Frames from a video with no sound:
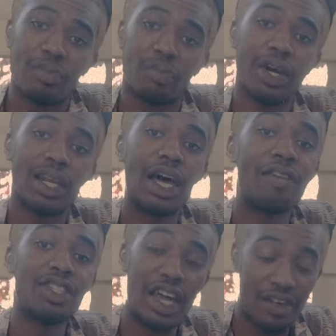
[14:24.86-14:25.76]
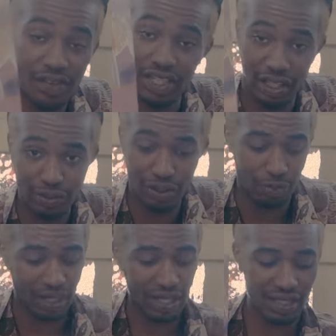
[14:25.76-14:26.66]
love into everything you
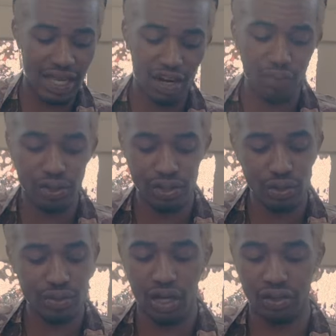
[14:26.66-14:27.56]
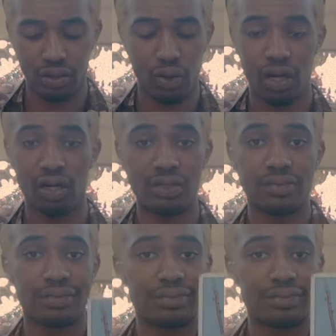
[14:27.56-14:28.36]
do, because that'll reduce all the quarrels.